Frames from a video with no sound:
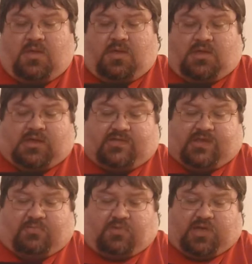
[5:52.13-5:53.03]
Next
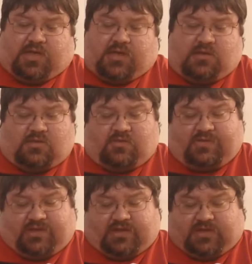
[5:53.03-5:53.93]
up, we get, looks
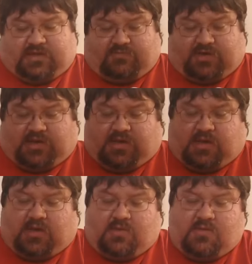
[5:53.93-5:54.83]
like a DVD,
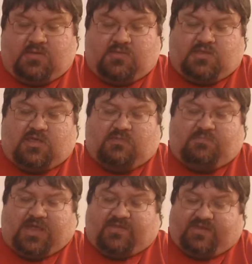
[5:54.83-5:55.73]
the
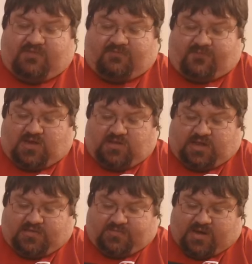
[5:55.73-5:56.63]
Best of
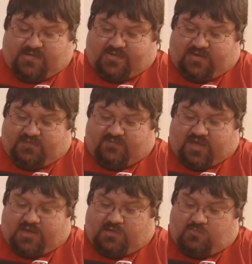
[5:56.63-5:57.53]
Freelance Wrestling
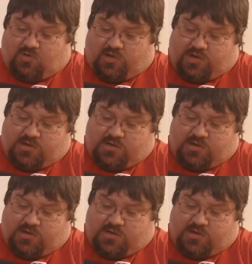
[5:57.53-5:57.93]
Volume 1.